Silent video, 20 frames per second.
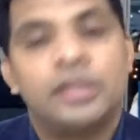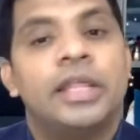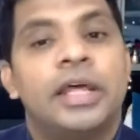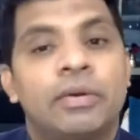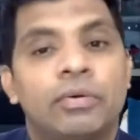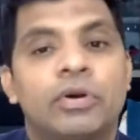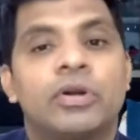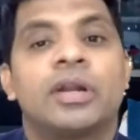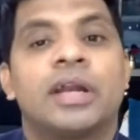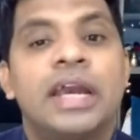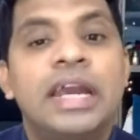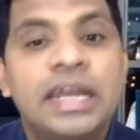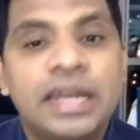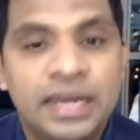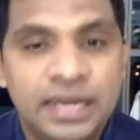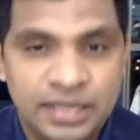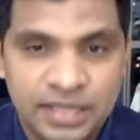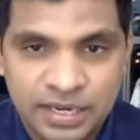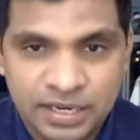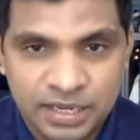they're not
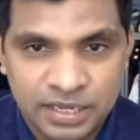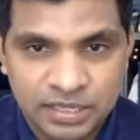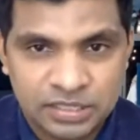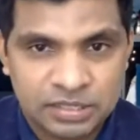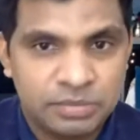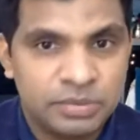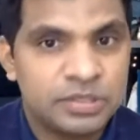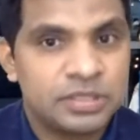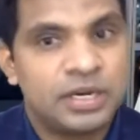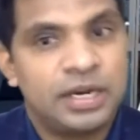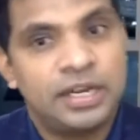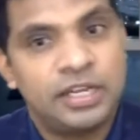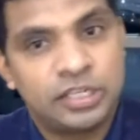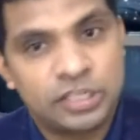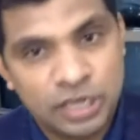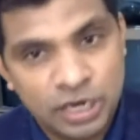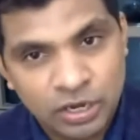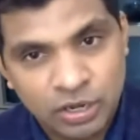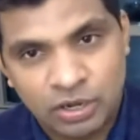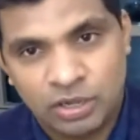retaining that customer's
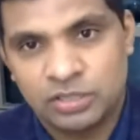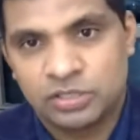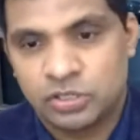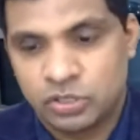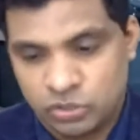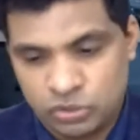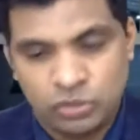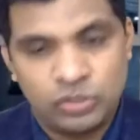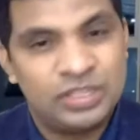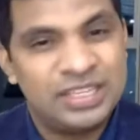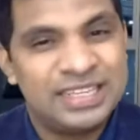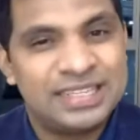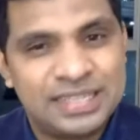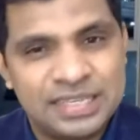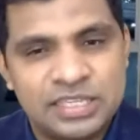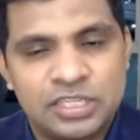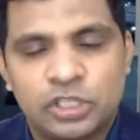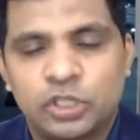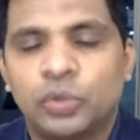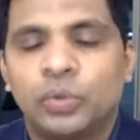additional cost. So this
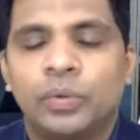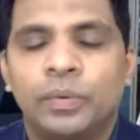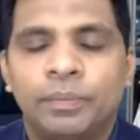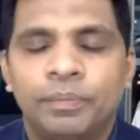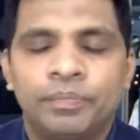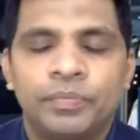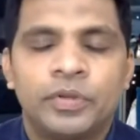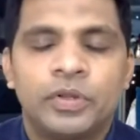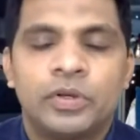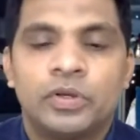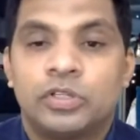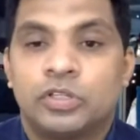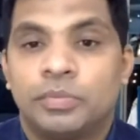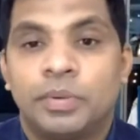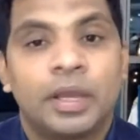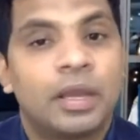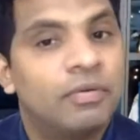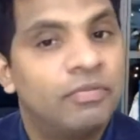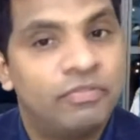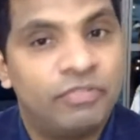is too. It's
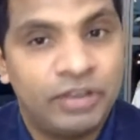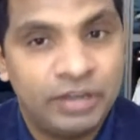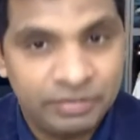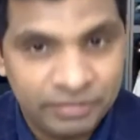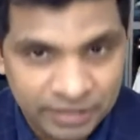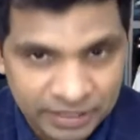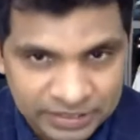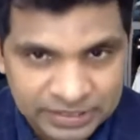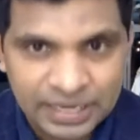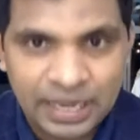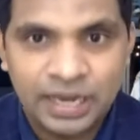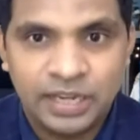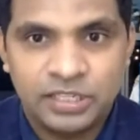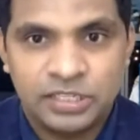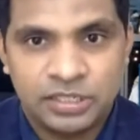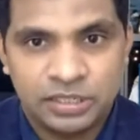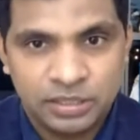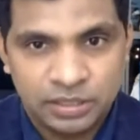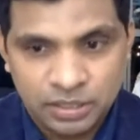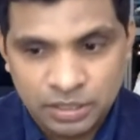become very, very
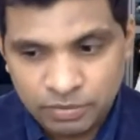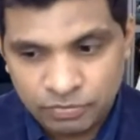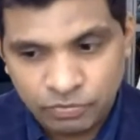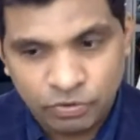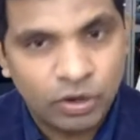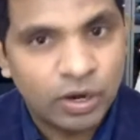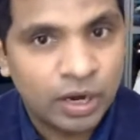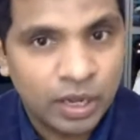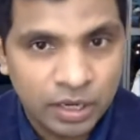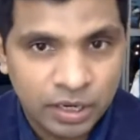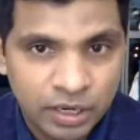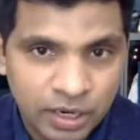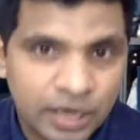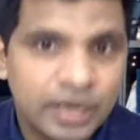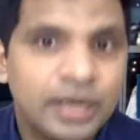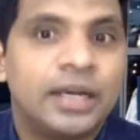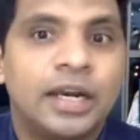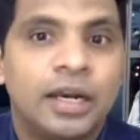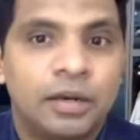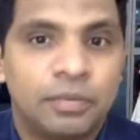challenging for a
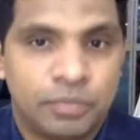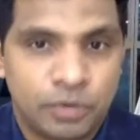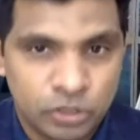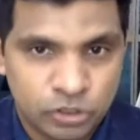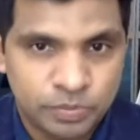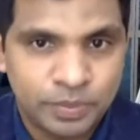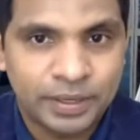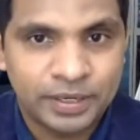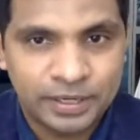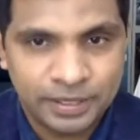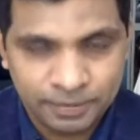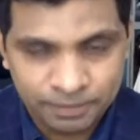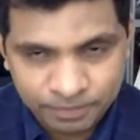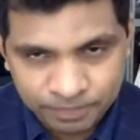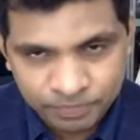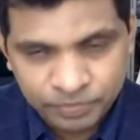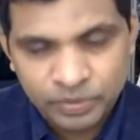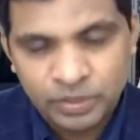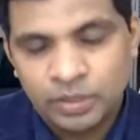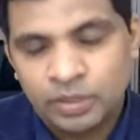retailer perspective.
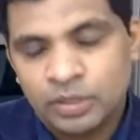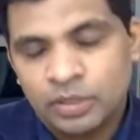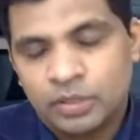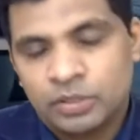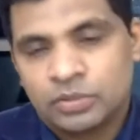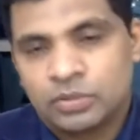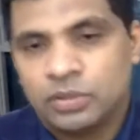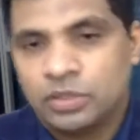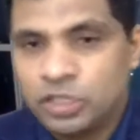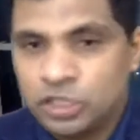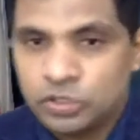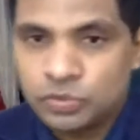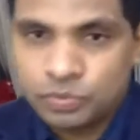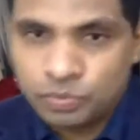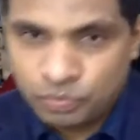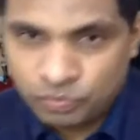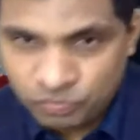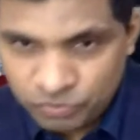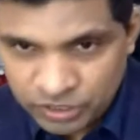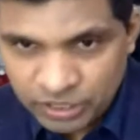So
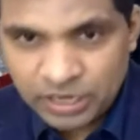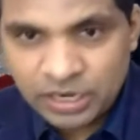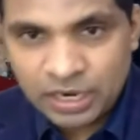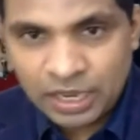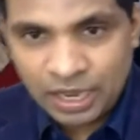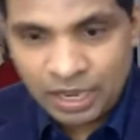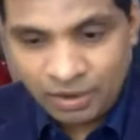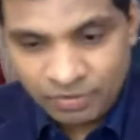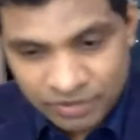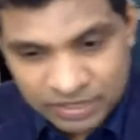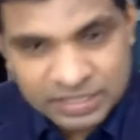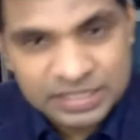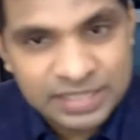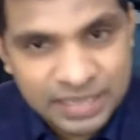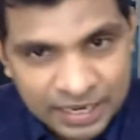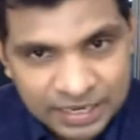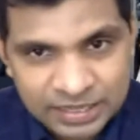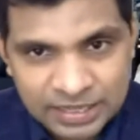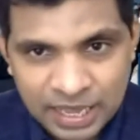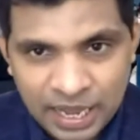this, then having
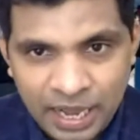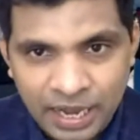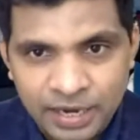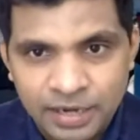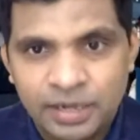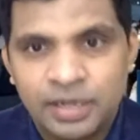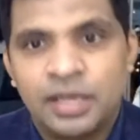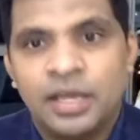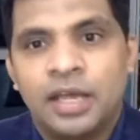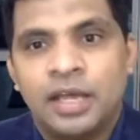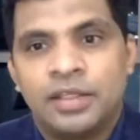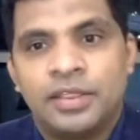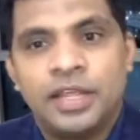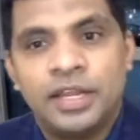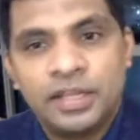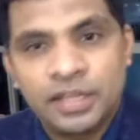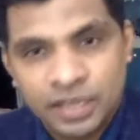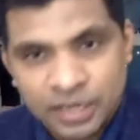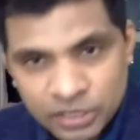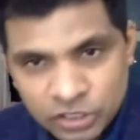said that,
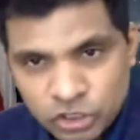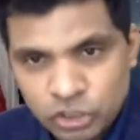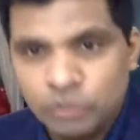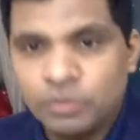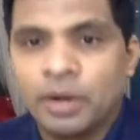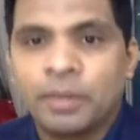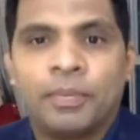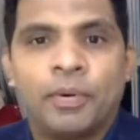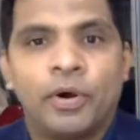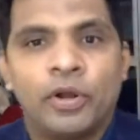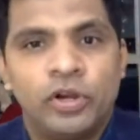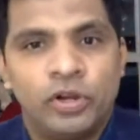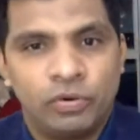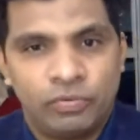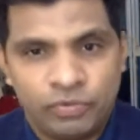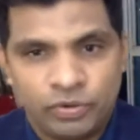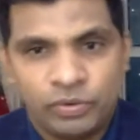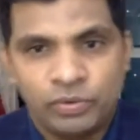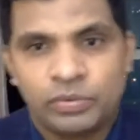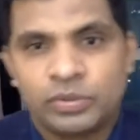then the consumer point
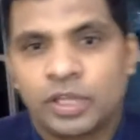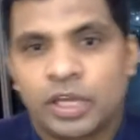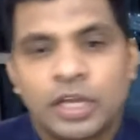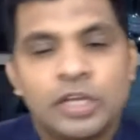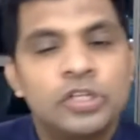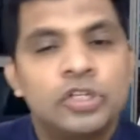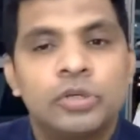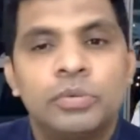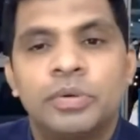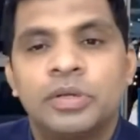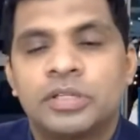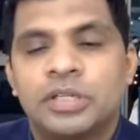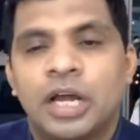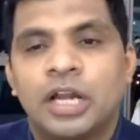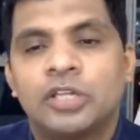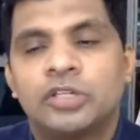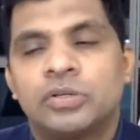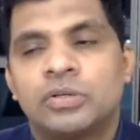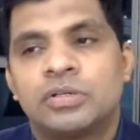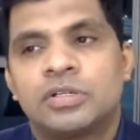of view, the consumer is
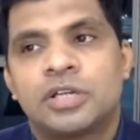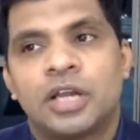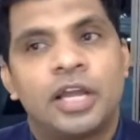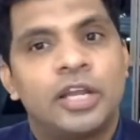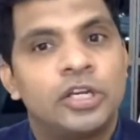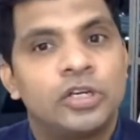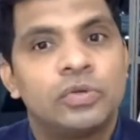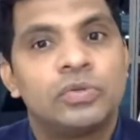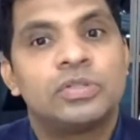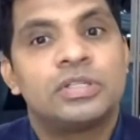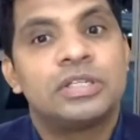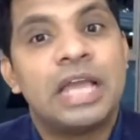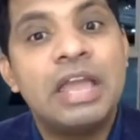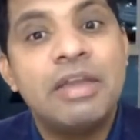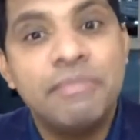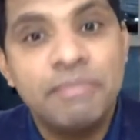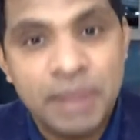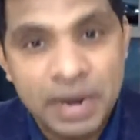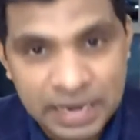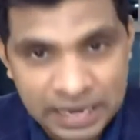also trying to
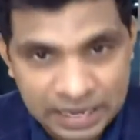save